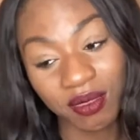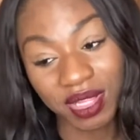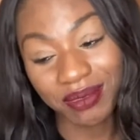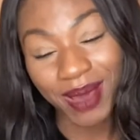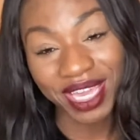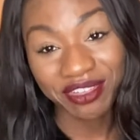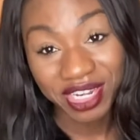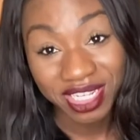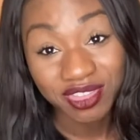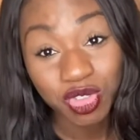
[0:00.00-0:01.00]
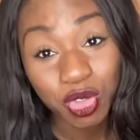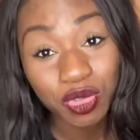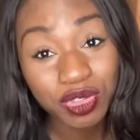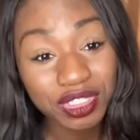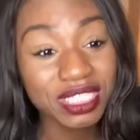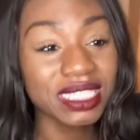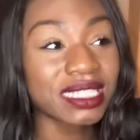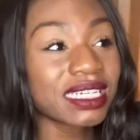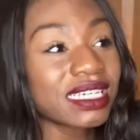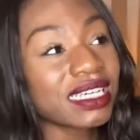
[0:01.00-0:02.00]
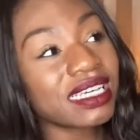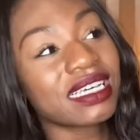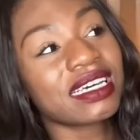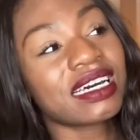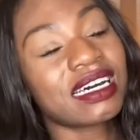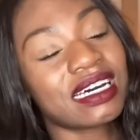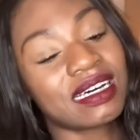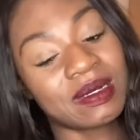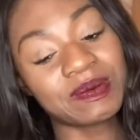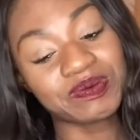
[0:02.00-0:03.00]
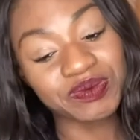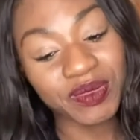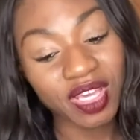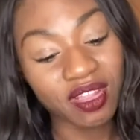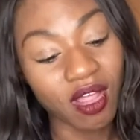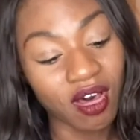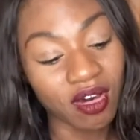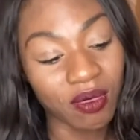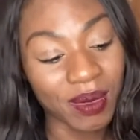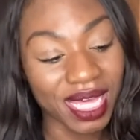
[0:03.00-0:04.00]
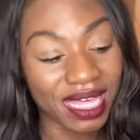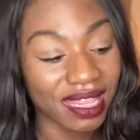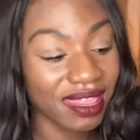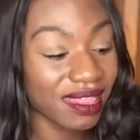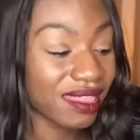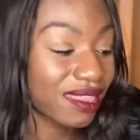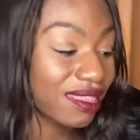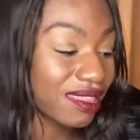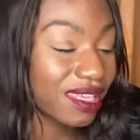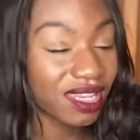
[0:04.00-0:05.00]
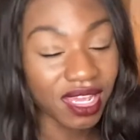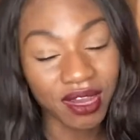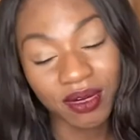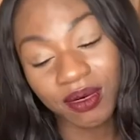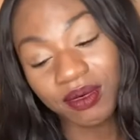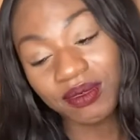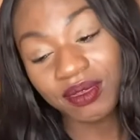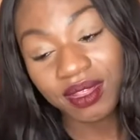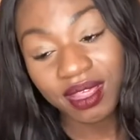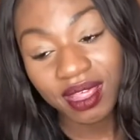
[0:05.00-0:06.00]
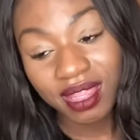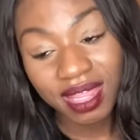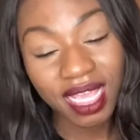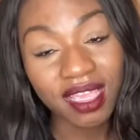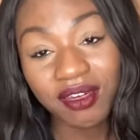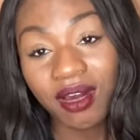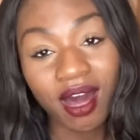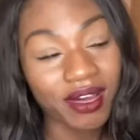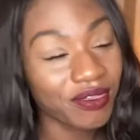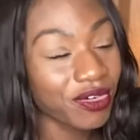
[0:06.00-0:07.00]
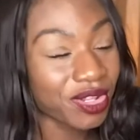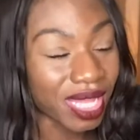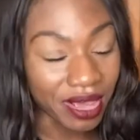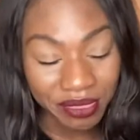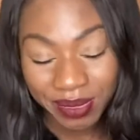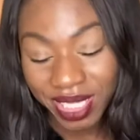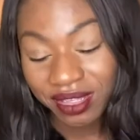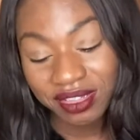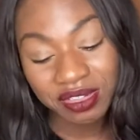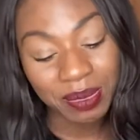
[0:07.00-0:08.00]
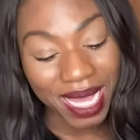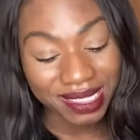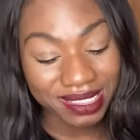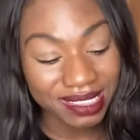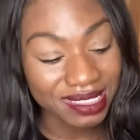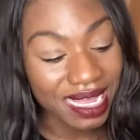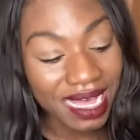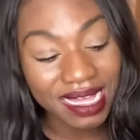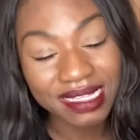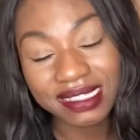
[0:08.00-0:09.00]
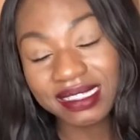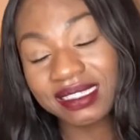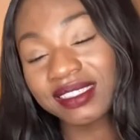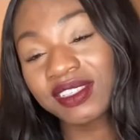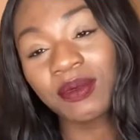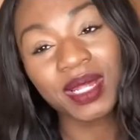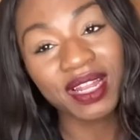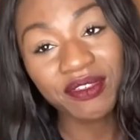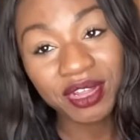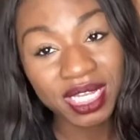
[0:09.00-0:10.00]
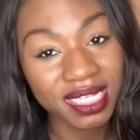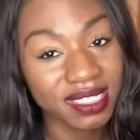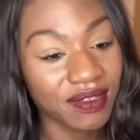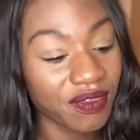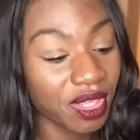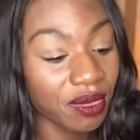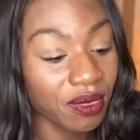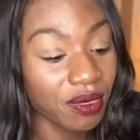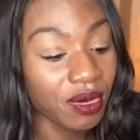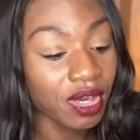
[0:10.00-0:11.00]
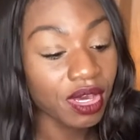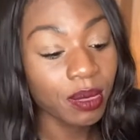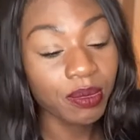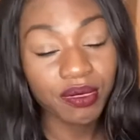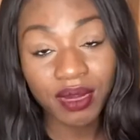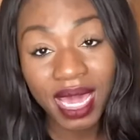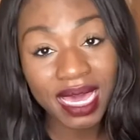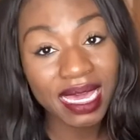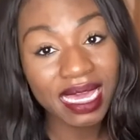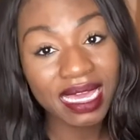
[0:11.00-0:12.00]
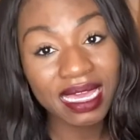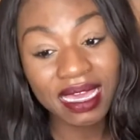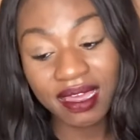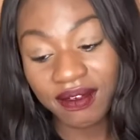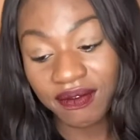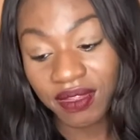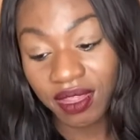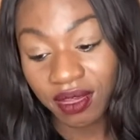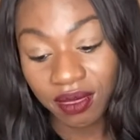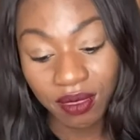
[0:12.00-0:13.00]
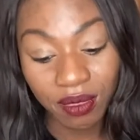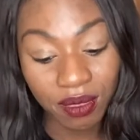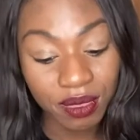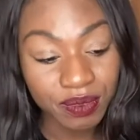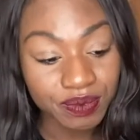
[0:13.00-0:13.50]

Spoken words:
with my credentials, along with, you know, thank you God for allowing me to pass this test. So whatever it is, if you pray, if you